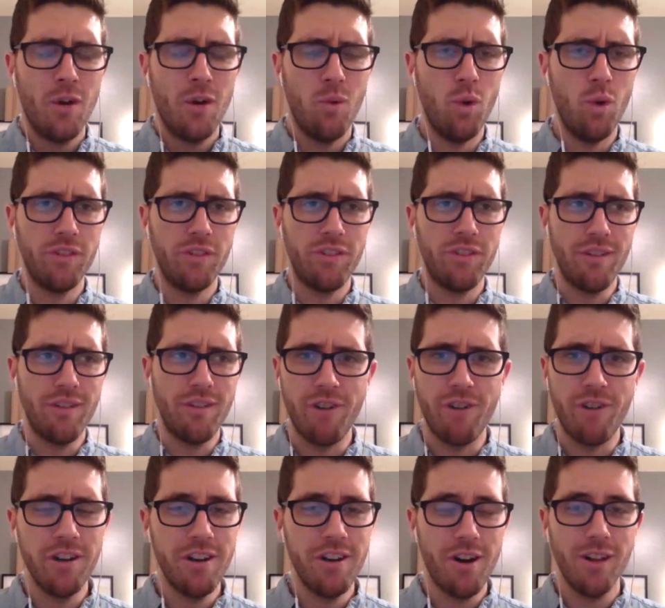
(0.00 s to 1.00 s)
Was it
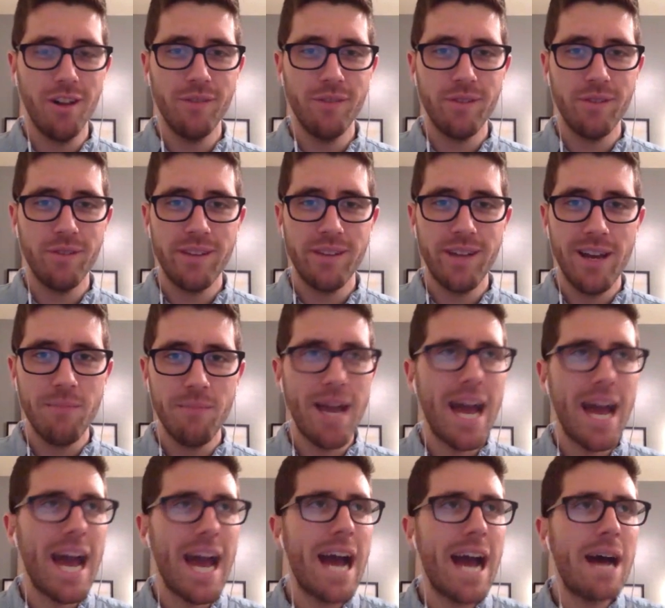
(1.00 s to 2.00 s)
fun all of the
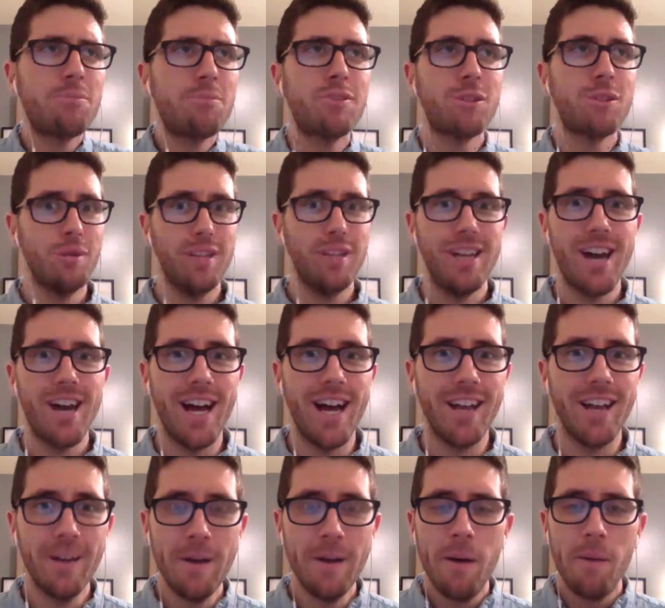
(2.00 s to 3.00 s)
time? Absolutely not.